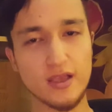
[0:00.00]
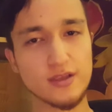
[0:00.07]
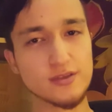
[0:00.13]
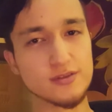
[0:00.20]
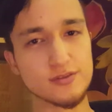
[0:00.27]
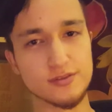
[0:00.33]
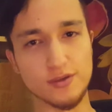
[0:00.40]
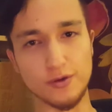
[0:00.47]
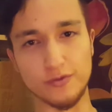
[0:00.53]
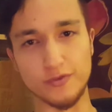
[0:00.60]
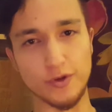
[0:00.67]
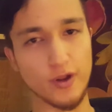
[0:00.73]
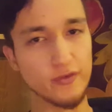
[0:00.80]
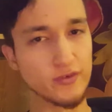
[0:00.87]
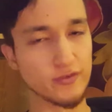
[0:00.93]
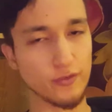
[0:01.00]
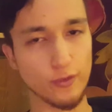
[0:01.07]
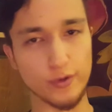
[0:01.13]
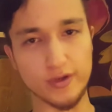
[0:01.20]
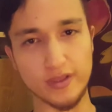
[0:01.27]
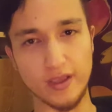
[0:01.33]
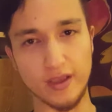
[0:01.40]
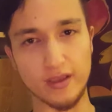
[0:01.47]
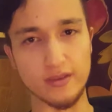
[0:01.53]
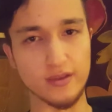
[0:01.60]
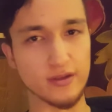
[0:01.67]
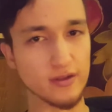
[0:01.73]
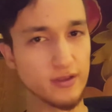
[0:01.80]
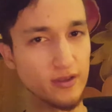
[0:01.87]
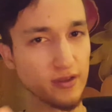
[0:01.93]
So if you don't have a 401k,
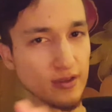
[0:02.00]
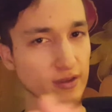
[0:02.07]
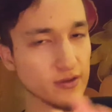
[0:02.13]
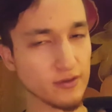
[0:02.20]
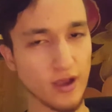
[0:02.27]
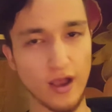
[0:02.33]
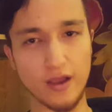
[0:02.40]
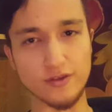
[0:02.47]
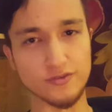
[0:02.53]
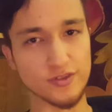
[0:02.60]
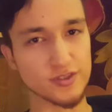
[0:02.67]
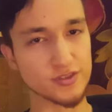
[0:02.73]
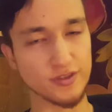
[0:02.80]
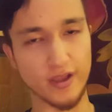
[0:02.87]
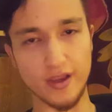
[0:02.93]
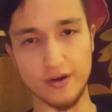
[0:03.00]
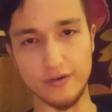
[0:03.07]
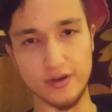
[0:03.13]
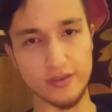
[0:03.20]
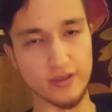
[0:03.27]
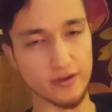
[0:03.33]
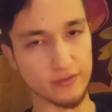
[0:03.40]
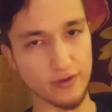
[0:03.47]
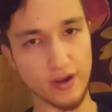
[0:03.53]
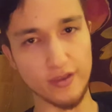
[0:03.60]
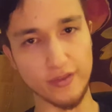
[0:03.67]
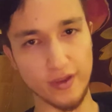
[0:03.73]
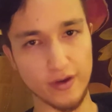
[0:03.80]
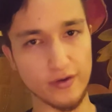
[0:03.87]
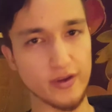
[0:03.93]
then a traditional IRA, then a
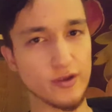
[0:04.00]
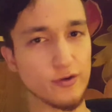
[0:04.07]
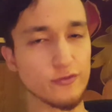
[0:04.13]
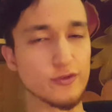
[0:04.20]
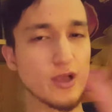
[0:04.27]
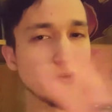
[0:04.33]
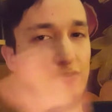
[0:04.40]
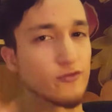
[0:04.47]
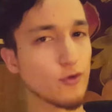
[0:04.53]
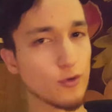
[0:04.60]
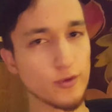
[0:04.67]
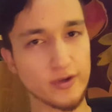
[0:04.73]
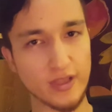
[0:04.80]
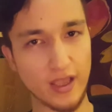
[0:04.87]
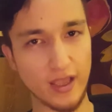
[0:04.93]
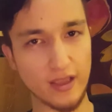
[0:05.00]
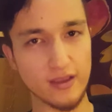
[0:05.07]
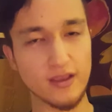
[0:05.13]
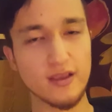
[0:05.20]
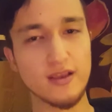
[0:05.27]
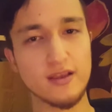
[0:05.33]
Roth IRA, or if you have a 401k,